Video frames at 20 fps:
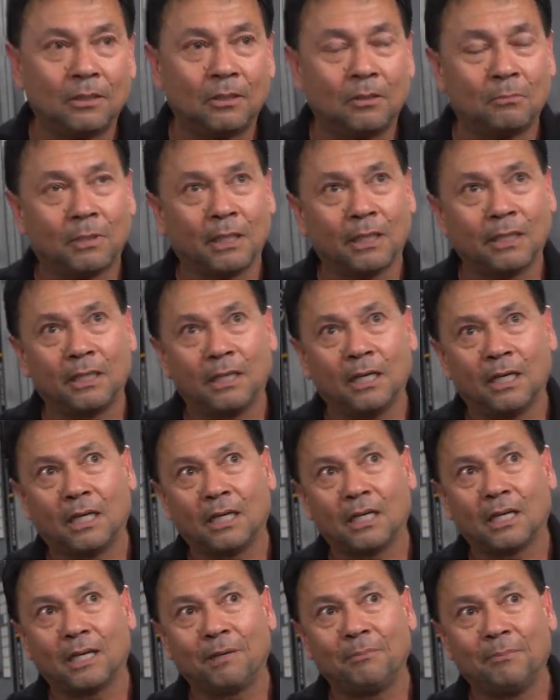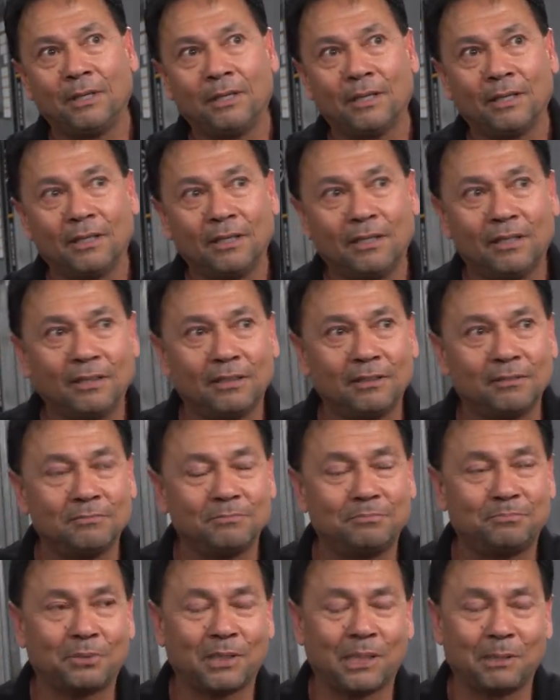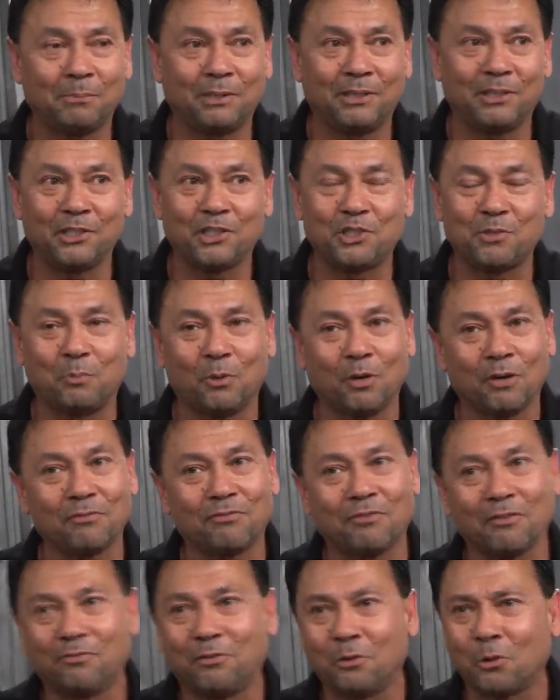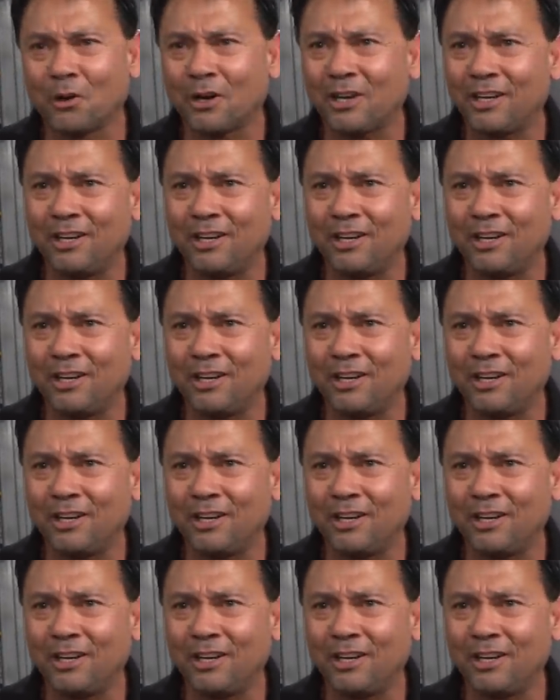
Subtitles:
Oh my God, I've been probably in this sport for 40